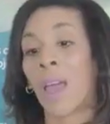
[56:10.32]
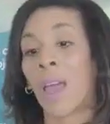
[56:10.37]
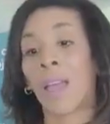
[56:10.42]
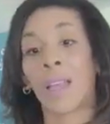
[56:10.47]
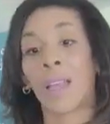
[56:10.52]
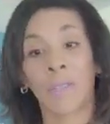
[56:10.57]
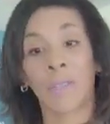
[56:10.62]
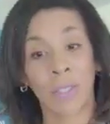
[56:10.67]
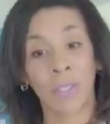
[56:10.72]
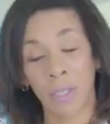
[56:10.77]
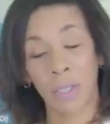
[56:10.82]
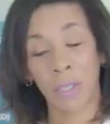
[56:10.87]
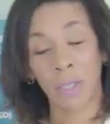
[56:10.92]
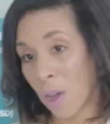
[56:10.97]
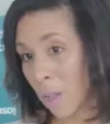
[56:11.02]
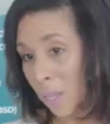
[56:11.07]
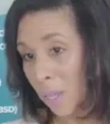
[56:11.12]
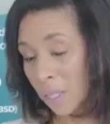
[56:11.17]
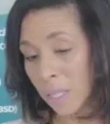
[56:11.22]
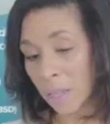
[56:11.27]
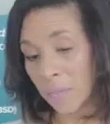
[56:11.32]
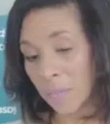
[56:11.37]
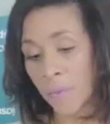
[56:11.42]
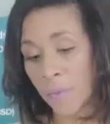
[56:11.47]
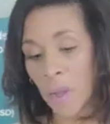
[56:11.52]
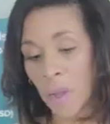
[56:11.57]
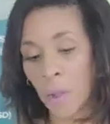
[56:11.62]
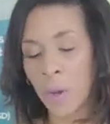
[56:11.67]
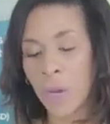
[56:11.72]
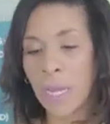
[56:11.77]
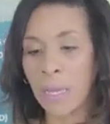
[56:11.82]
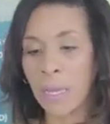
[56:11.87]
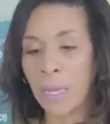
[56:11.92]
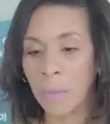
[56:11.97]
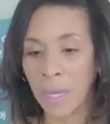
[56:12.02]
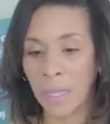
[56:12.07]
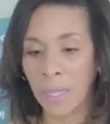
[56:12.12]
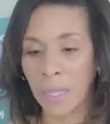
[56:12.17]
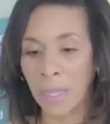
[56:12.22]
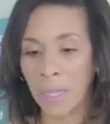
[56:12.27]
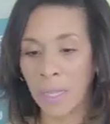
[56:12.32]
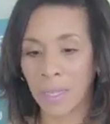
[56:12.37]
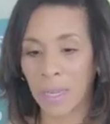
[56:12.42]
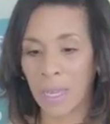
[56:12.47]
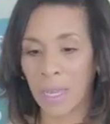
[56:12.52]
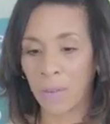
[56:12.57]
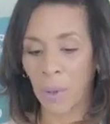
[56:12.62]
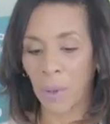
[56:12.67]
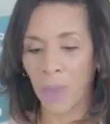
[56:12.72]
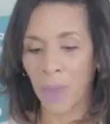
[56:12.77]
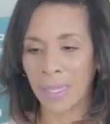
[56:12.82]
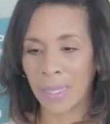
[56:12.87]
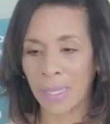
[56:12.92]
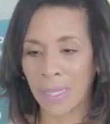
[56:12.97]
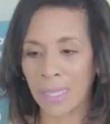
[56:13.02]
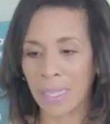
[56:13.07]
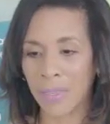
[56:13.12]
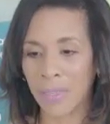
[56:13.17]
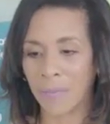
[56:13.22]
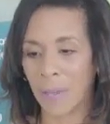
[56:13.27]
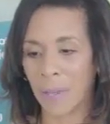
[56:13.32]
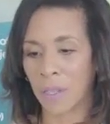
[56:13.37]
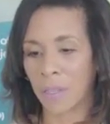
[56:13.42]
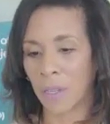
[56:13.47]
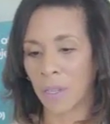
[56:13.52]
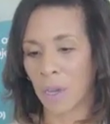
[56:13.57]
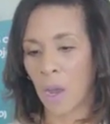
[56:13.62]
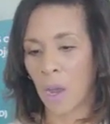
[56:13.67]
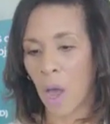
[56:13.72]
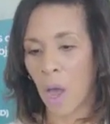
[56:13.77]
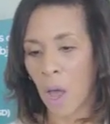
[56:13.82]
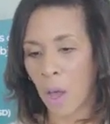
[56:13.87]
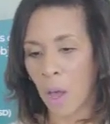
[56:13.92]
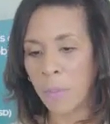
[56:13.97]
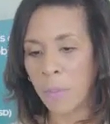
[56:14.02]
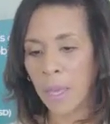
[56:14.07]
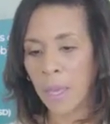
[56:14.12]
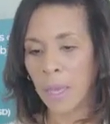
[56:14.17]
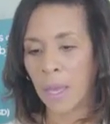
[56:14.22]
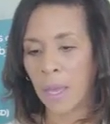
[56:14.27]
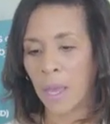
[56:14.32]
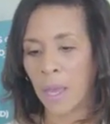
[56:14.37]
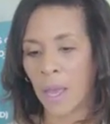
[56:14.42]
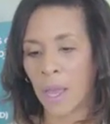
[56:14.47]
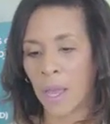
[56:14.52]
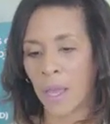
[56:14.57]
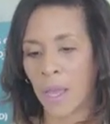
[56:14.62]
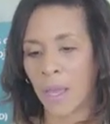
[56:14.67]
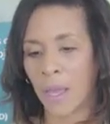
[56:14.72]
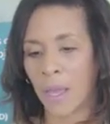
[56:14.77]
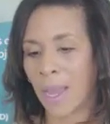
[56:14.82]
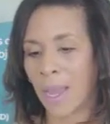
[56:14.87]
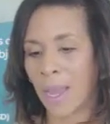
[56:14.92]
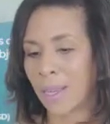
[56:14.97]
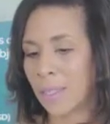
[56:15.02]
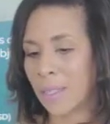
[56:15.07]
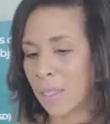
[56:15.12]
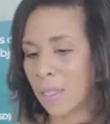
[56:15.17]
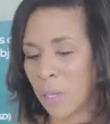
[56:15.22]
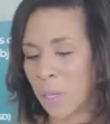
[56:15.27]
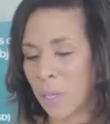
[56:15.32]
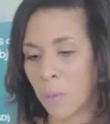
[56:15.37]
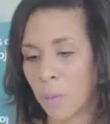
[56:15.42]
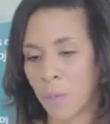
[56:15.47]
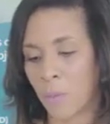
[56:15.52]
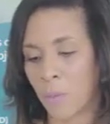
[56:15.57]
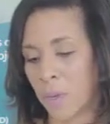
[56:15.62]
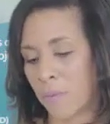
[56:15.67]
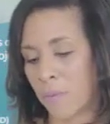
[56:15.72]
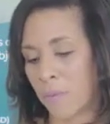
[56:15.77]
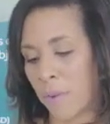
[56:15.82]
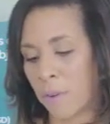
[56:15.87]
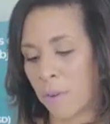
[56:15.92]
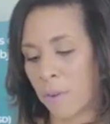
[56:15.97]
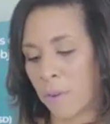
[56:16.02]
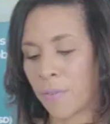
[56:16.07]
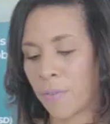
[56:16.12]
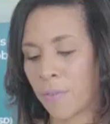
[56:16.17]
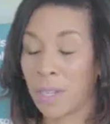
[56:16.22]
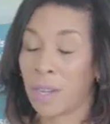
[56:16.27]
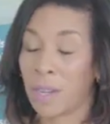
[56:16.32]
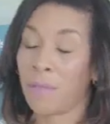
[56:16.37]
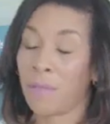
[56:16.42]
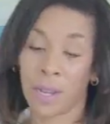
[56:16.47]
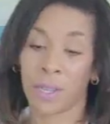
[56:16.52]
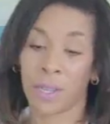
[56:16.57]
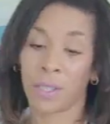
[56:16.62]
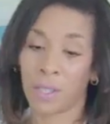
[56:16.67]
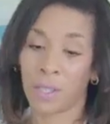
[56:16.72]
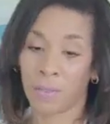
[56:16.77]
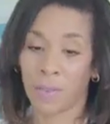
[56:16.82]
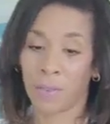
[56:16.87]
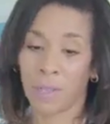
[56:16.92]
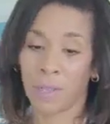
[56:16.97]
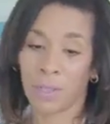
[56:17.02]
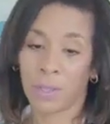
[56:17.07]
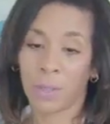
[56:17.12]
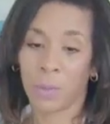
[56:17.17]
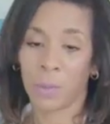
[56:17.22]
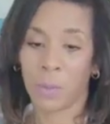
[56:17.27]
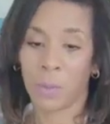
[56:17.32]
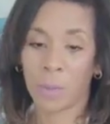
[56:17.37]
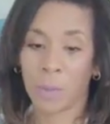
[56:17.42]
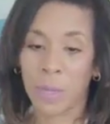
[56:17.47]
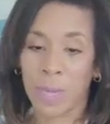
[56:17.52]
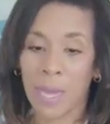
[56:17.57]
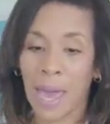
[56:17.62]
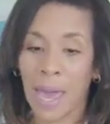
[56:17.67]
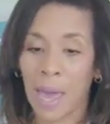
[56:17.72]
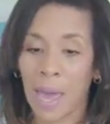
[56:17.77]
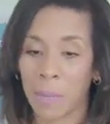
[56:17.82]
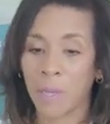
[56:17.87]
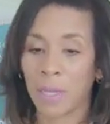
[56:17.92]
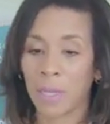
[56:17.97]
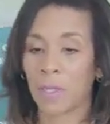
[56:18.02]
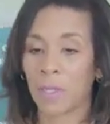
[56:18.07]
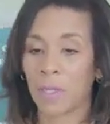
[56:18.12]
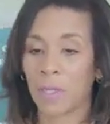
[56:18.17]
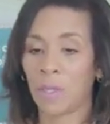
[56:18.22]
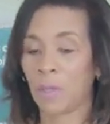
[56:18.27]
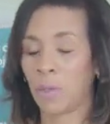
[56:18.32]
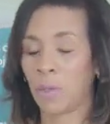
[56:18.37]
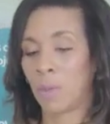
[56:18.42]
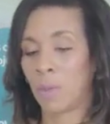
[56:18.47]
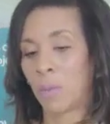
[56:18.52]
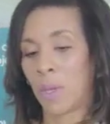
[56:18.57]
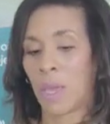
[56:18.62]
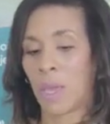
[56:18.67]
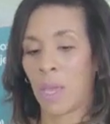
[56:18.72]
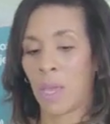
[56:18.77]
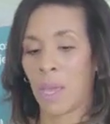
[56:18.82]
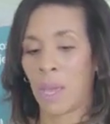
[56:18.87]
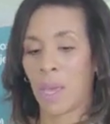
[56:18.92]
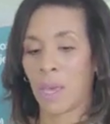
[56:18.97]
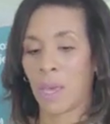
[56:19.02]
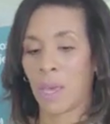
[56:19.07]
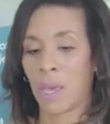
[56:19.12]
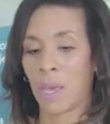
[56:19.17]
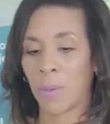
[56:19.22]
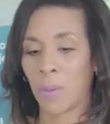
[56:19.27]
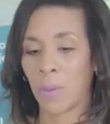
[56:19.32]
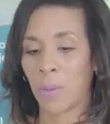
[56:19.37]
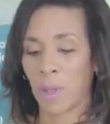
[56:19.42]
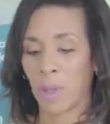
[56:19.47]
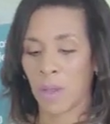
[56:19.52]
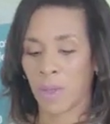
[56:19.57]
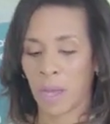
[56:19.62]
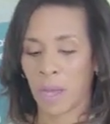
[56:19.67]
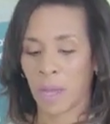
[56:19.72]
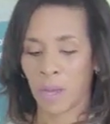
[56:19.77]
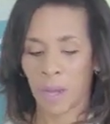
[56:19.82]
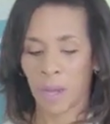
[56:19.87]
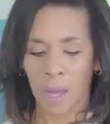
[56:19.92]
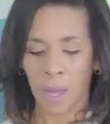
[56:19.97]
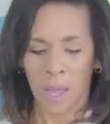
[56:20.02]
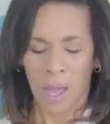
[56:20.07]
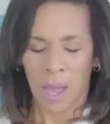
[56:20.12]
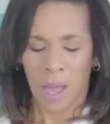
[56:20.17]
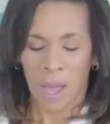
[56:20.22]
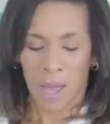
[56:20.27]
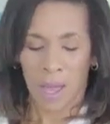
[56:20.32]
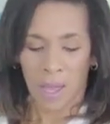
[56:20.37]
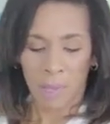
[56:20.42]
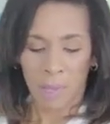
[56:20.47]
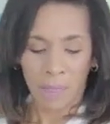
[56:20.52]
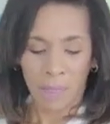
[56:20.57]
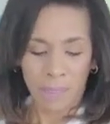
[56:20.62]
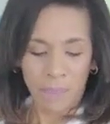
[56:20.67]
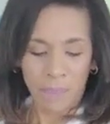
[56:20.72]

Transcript: give us a call at CFAL or email us at info@cfal.com and ask to speak with one of our financial advisors who will be happy to help you along that. I